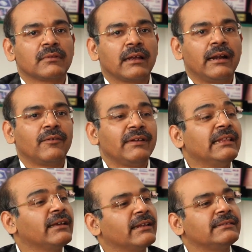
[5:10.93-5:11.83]
kind of
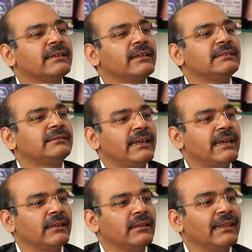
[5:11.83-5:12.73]
increasingly
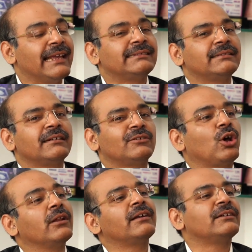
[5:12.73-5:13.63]
staying in a lesser
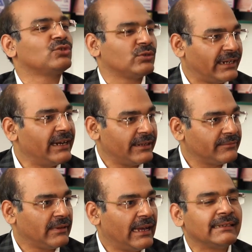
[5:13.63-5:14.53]
tolerant society
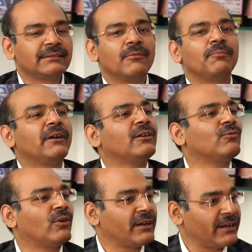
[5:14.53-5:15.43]
as compared to
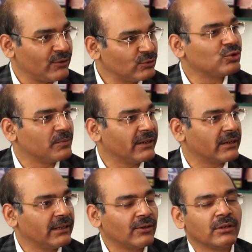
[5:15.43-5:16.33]
what it used to be
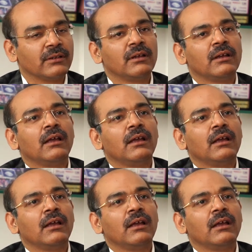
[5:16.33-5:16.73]
earlier on.